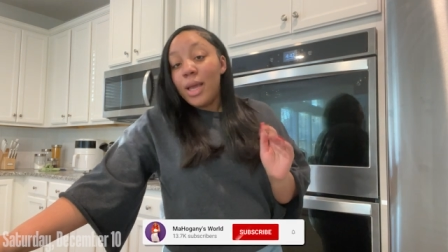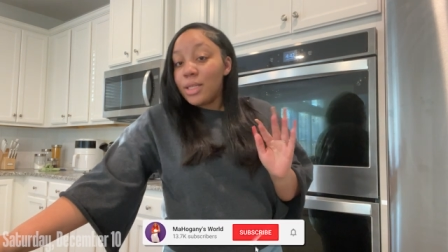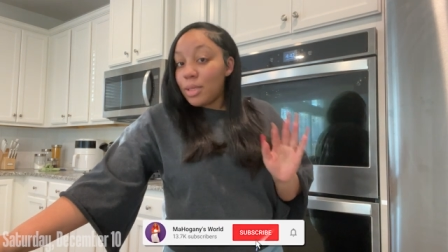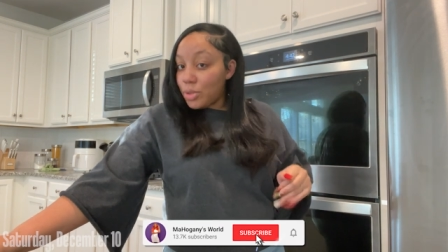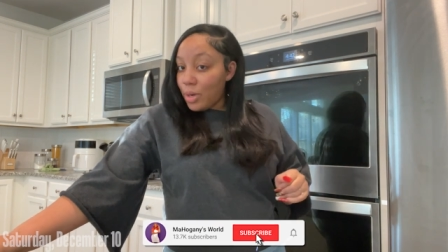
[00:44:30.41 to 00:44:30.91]

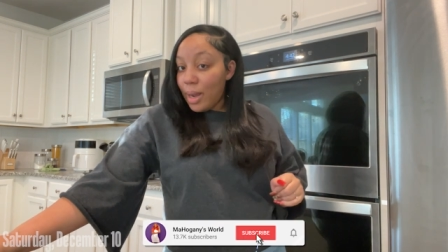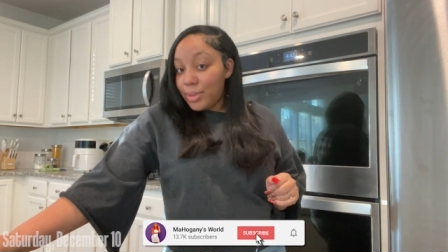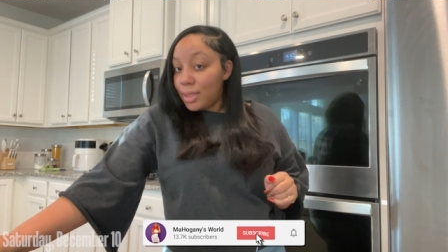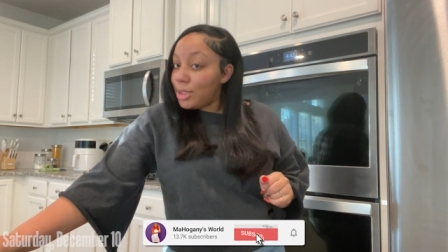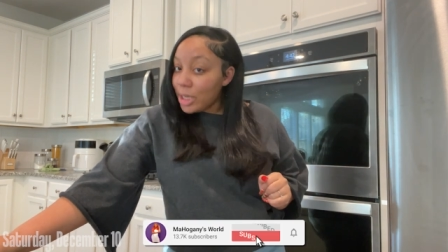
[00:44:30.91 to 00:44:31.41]
Subscribe
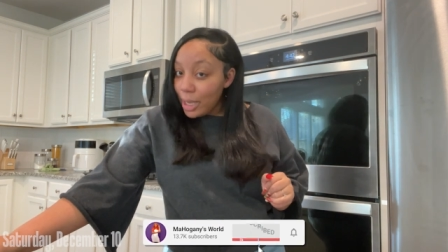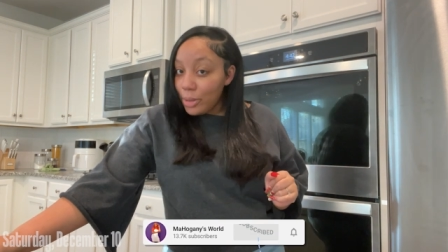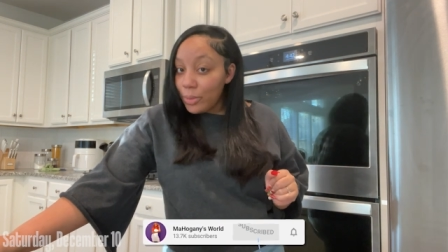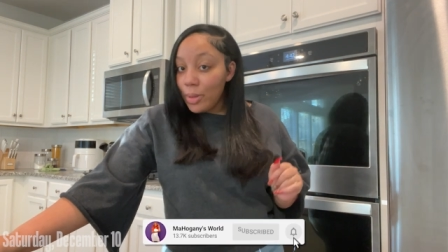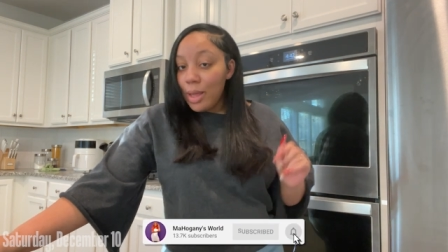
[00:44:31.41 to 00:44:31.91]
to the
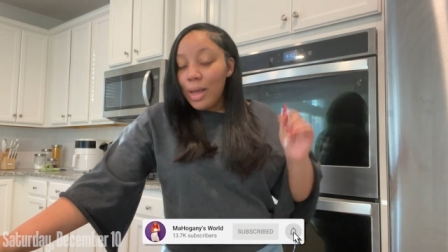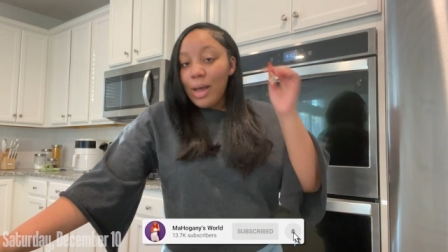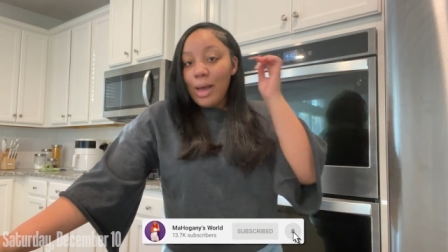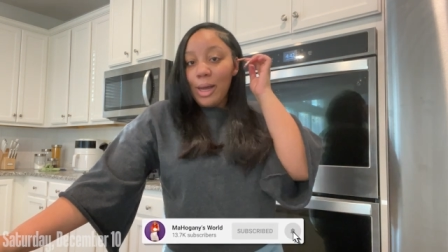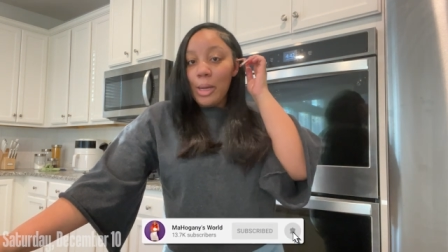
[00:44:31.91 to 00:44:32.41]
channel
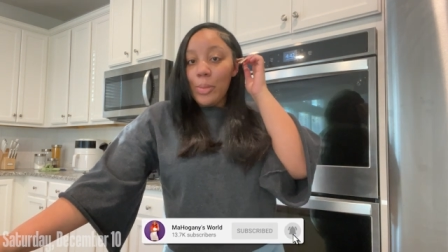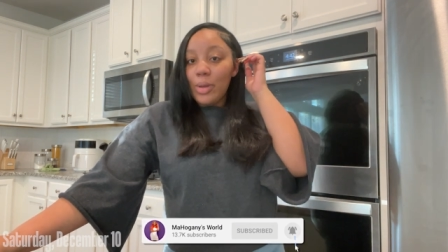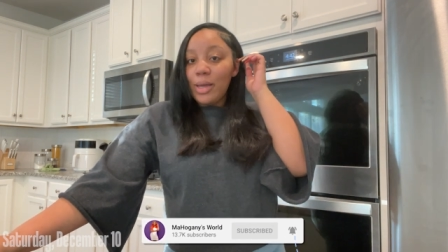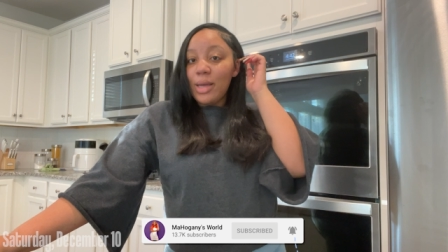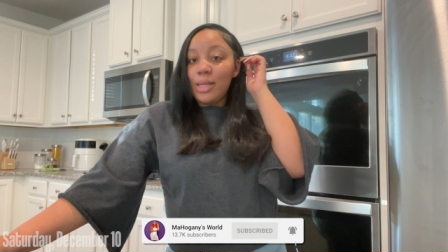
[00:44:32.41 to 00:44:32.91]
um,
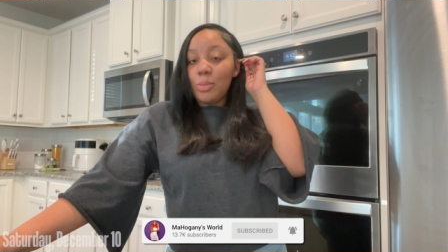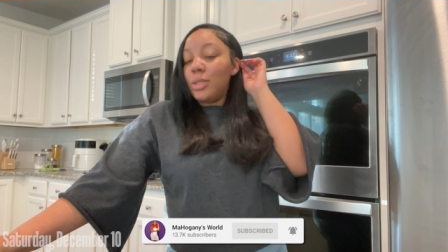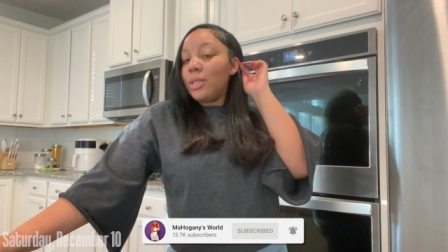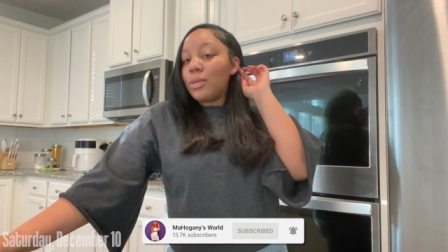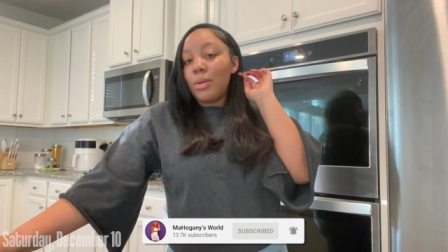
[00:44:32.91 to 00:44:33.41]
because we're
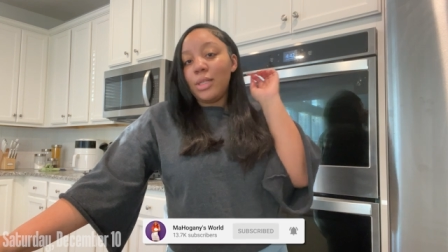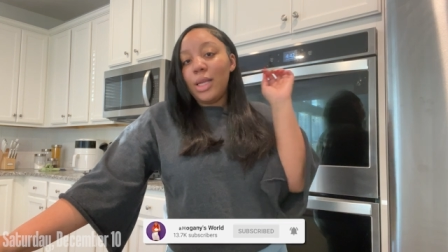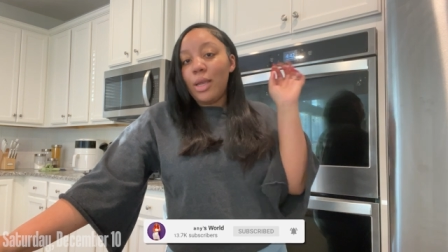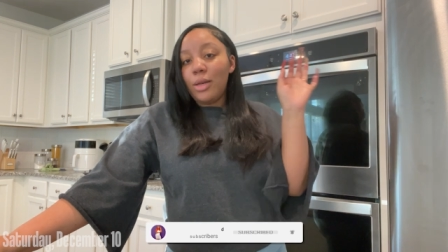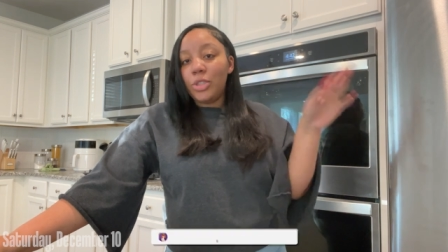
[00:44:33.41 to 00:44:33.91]
just going to
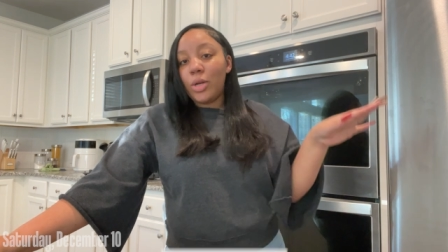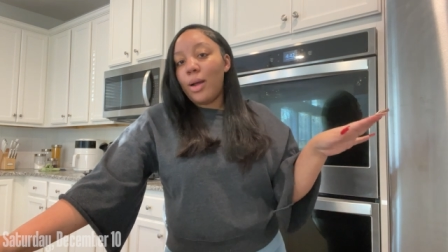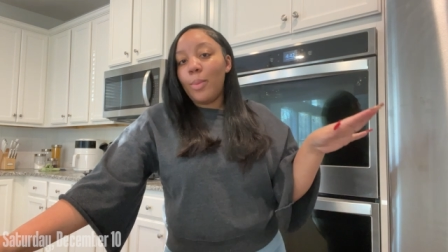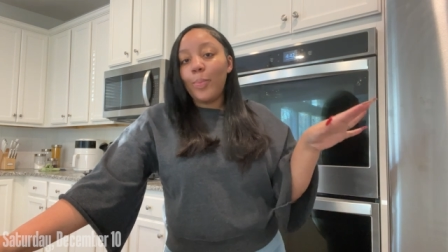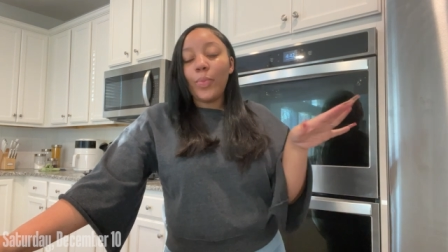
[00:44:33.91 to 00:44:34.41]
continue to
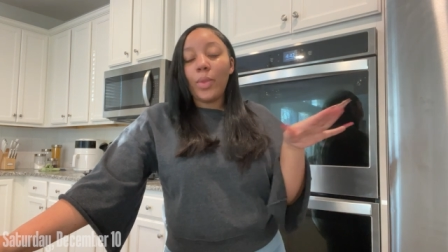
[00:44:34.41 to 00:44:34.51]
drop